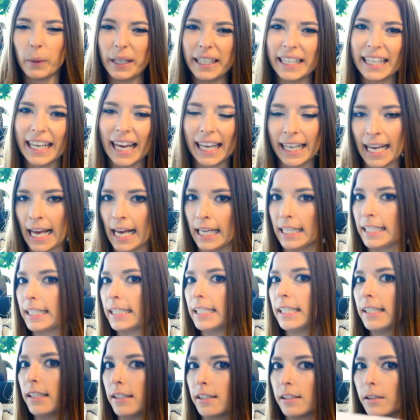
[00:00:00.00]
sweaty and
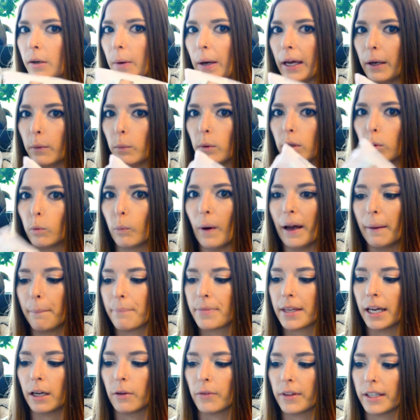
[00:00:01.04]
nasty, so I will
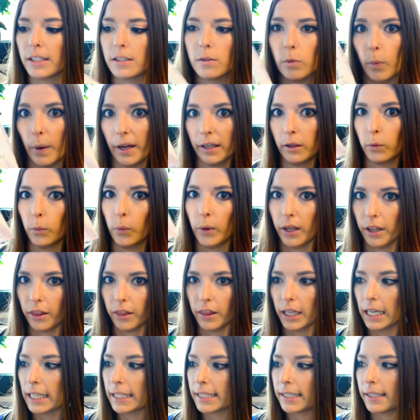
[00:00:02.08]
wipe down the sweat
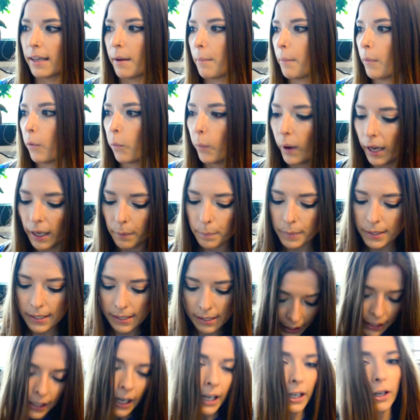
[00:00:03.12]
with some wipes.
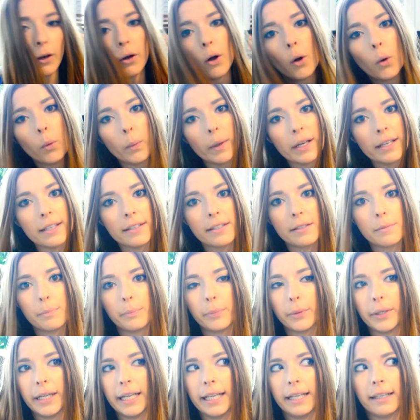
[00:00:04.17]
And I always
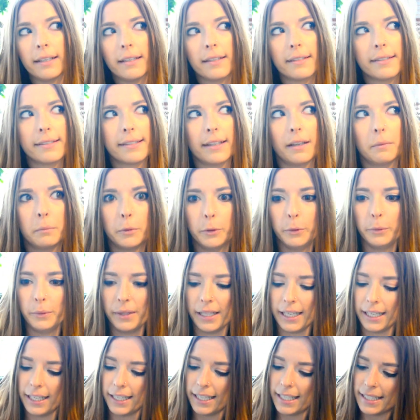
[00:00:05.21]
bring some, ooh,
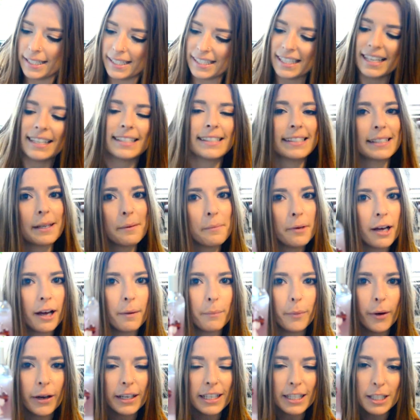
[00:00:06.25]
there it is, some
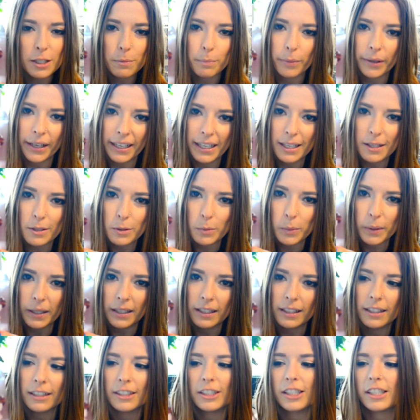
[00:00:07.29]
body spray as
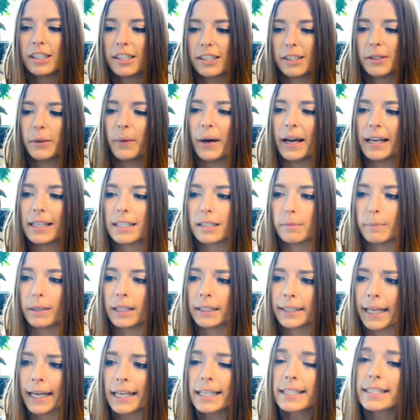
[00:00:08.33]
well, just so I
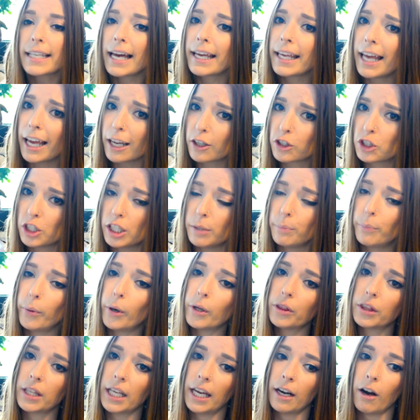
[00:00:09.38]
smell nice. I actually
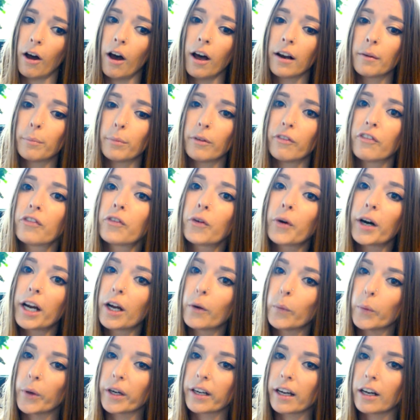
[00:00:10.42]
put that on before
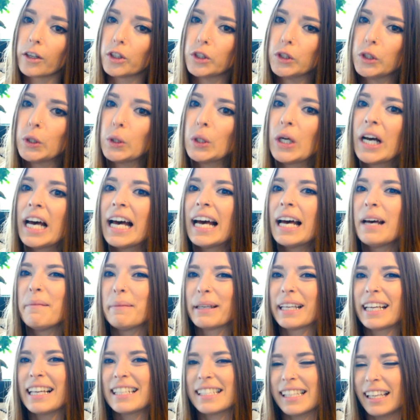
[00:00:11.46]
I work out too,
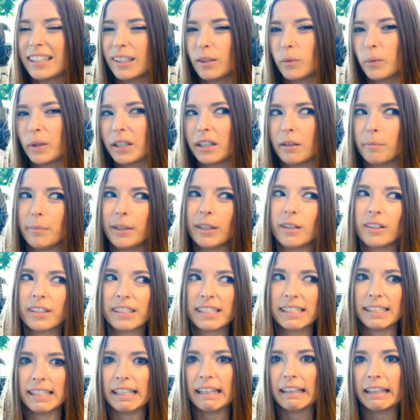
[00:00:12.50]
because I don't want to be
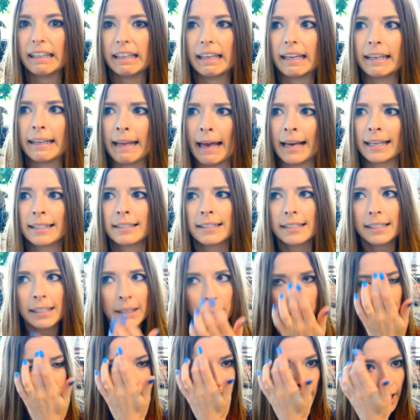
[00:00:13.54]
all stinky and
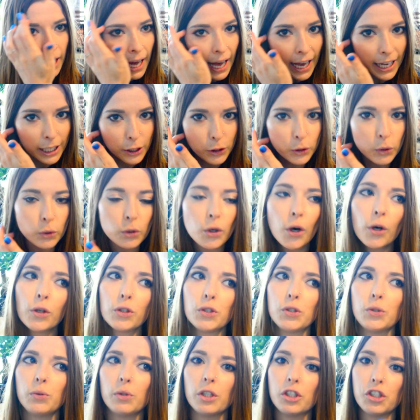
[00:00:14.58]
nasty. I do
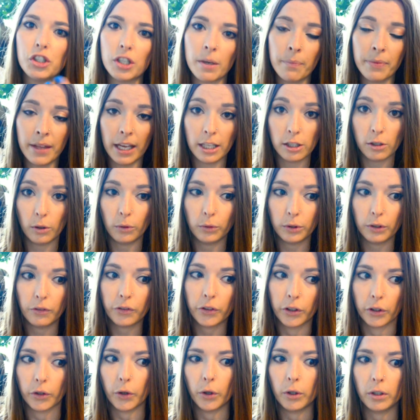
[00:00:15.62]
go to a gym that's only
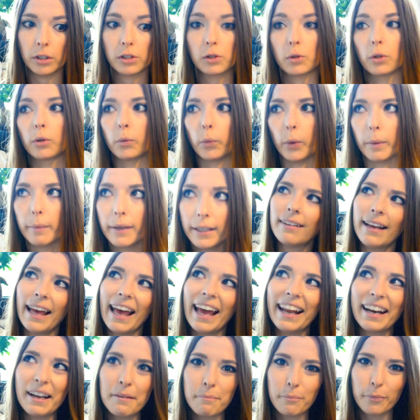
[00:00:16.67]
for girls or women,
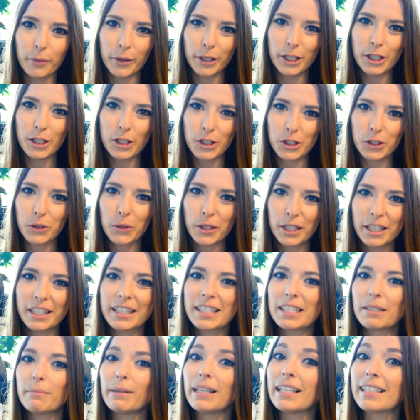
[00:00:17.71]
and I'm pretty sure
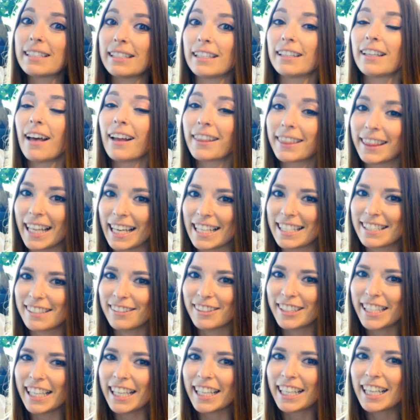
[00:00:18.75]
it smells a lot
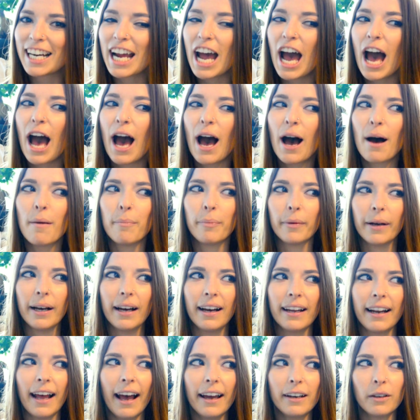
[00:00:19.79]
nicer there.
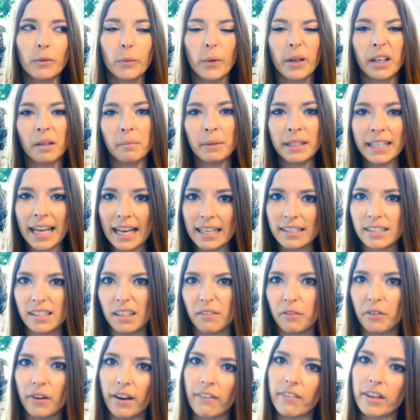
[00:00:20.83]
But I don't want to be nasty
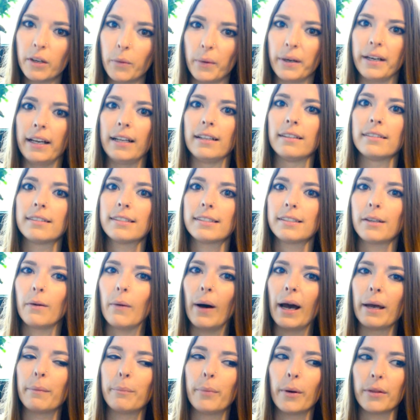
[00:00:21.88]
for everyone else, so
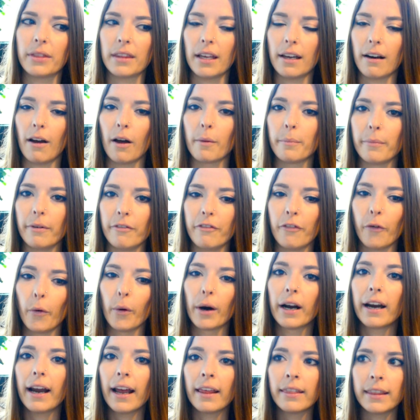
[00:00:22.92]
I put that on
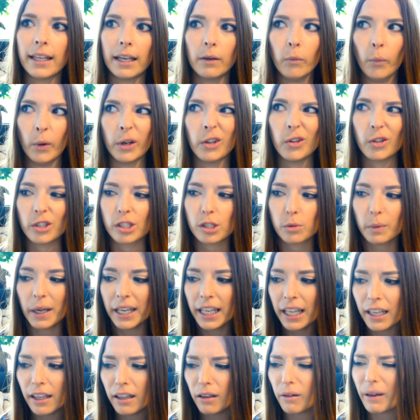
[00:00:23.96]
before, and then when you're
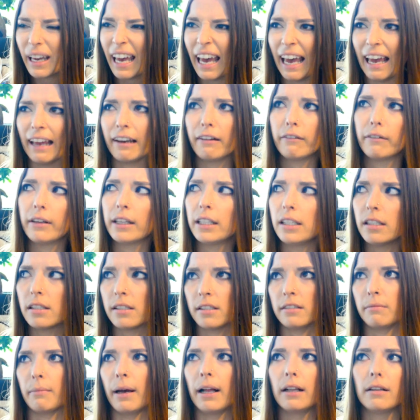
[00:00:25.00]
sweating you can't really
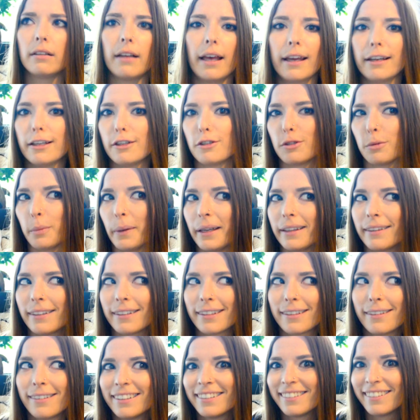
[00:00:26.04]
smell any sweat.
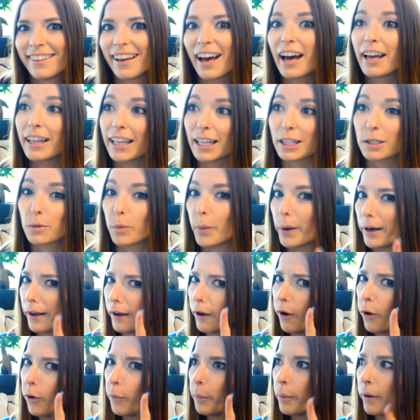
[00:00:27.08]
That's what I
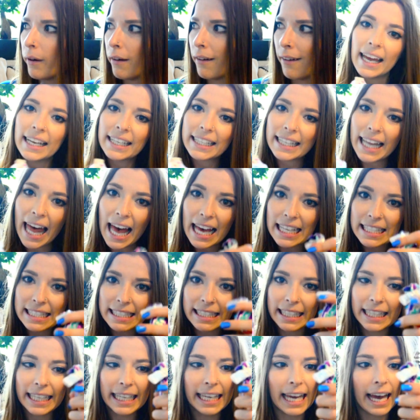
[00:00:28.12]
hope. And
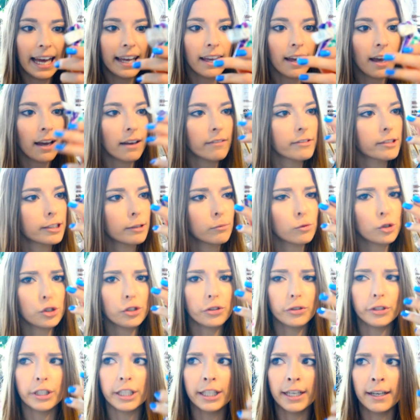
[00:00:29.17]
lastly, I have some
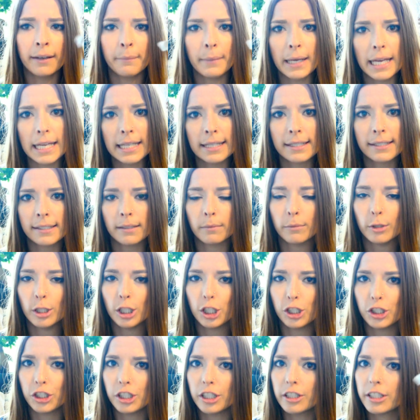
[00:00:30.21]
chewing gum and some
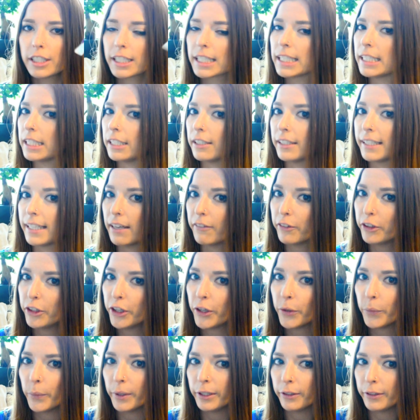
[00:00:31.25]
tissues because you never
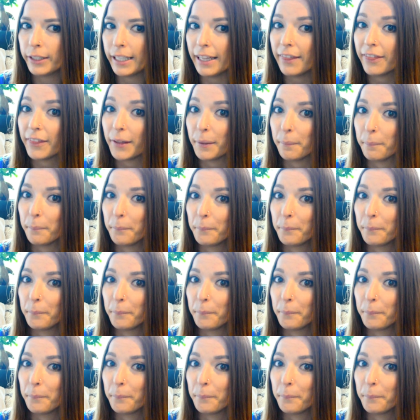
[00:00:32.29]
know when you need them.